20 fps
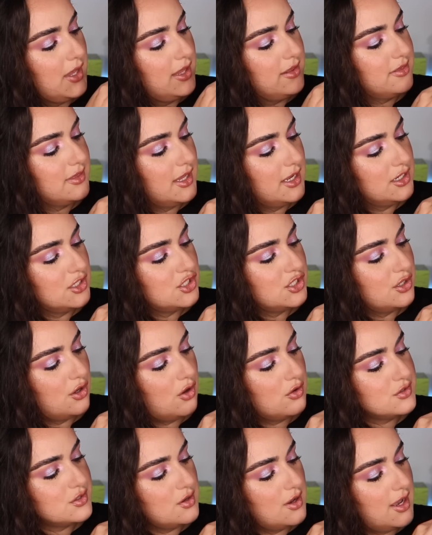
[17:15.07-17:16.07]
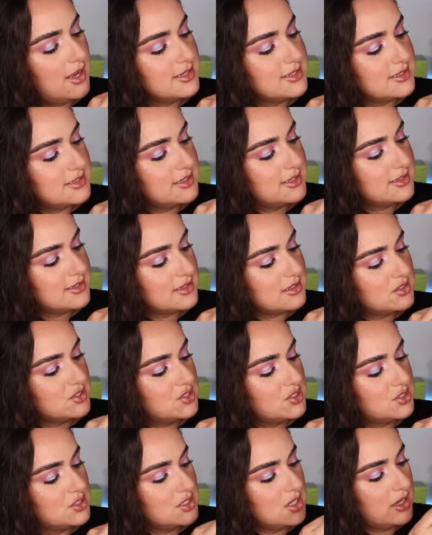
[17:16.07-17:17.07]
And then she also has these
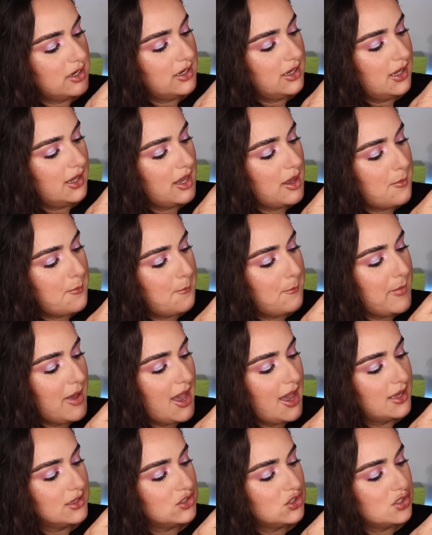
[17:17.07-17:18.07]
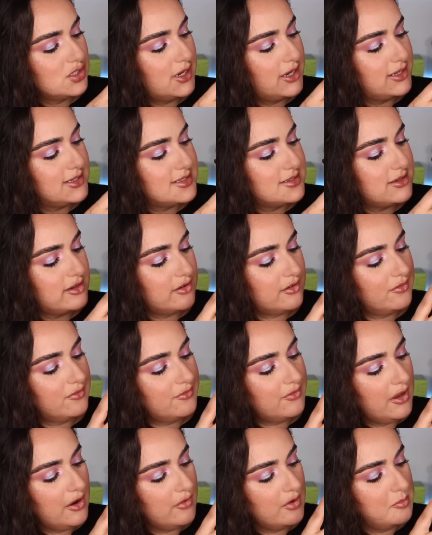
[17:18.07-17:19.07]
stunning matte shades that are
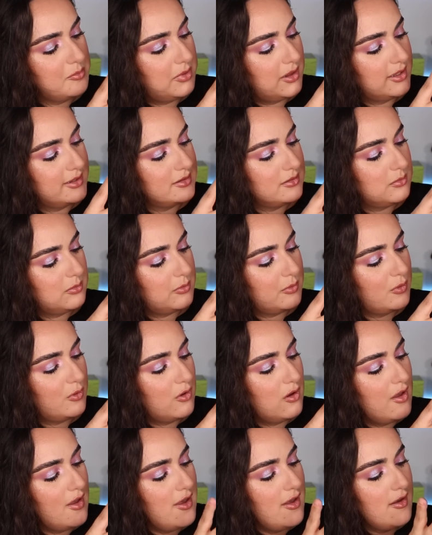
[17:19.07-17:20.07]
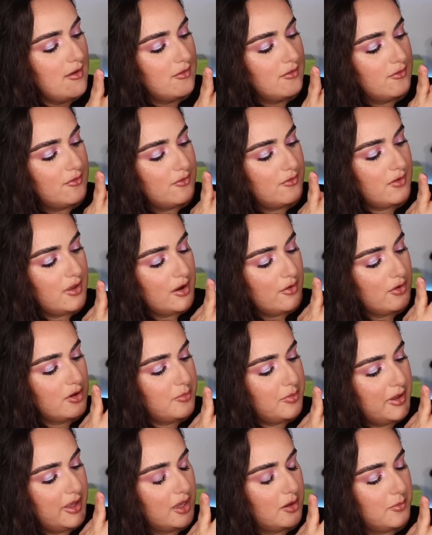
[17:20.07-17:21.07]
very blendable very
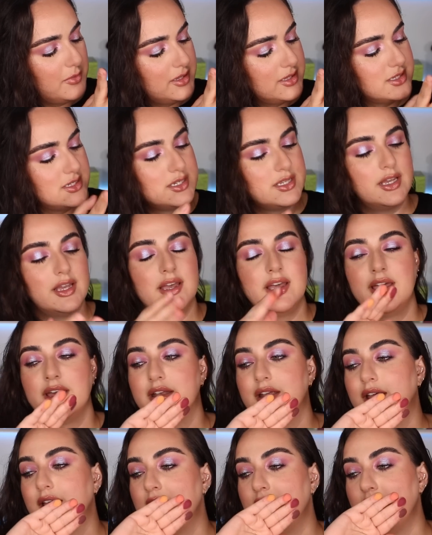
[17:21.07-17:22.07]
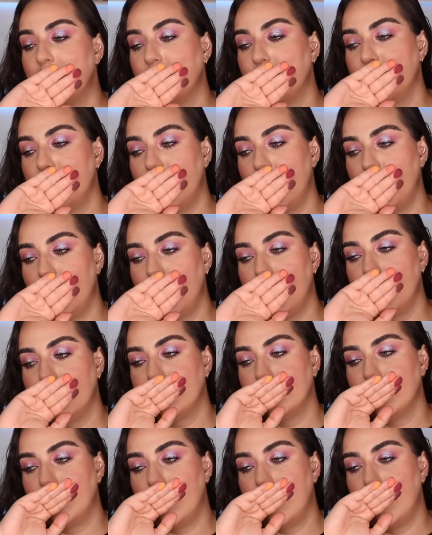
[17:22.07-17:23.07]
pigmented
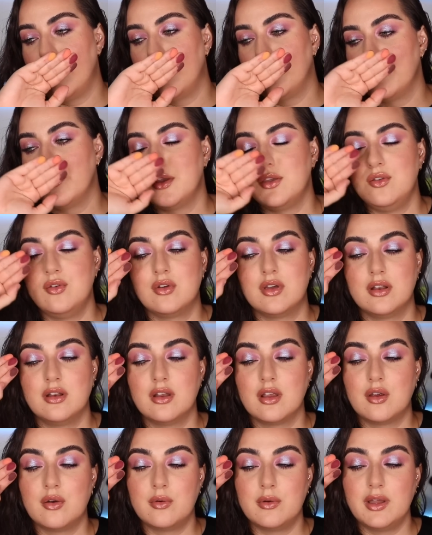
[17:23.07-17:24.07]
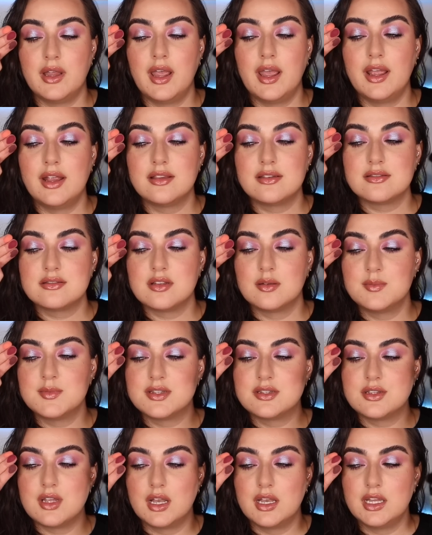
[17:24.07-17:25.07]
that um, you can create some
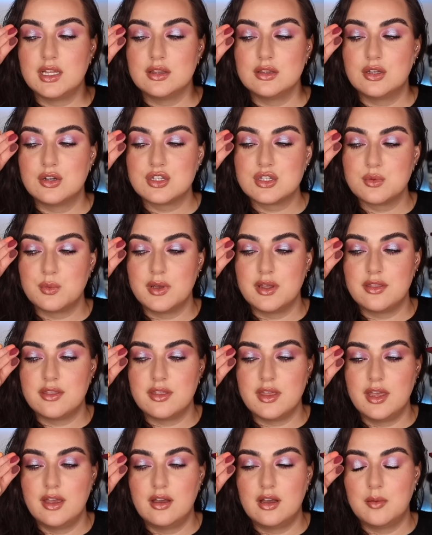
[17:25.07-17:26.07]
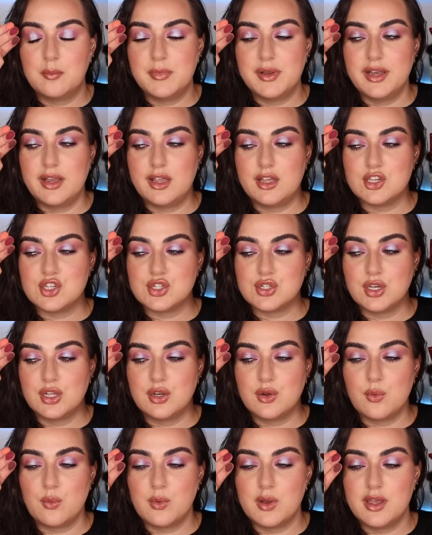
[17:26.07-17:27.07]
stunning looks with in
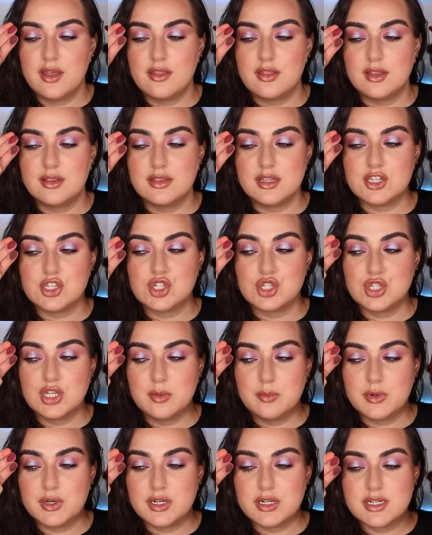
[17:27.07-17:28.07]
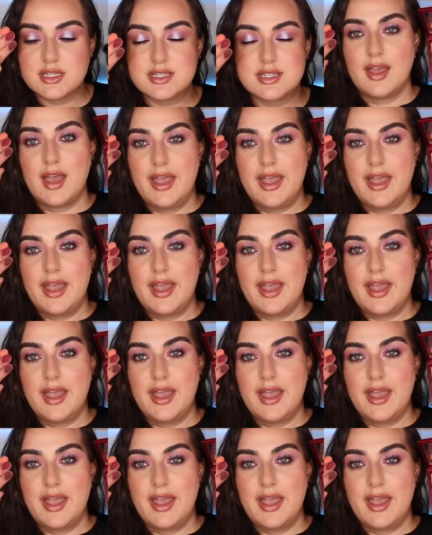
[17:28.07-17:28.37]
combination with the shimmers.